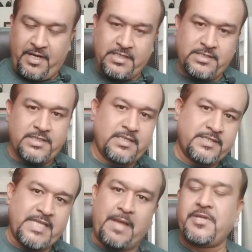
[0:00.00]
friends,
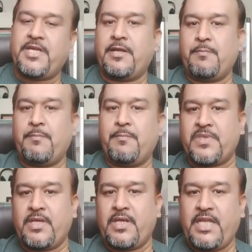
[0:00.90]
Sam here.
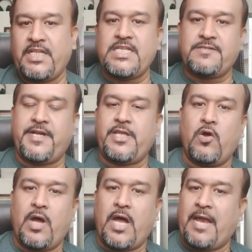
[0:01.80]
In this
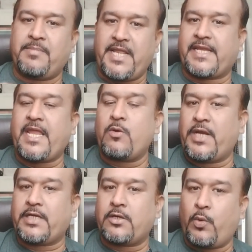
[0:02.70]
video, I am taking
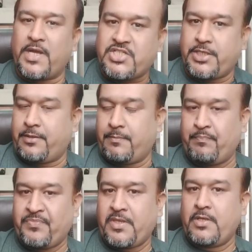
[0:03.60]
one question.
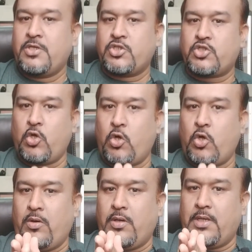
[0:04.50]

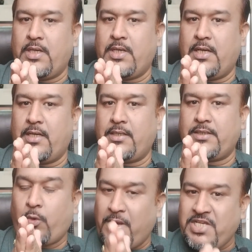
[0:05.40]
So,
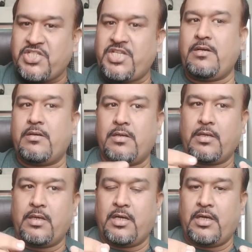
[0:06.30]
the question
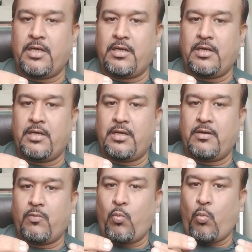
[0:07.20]

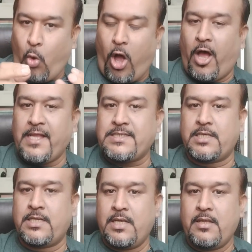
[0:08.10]
was,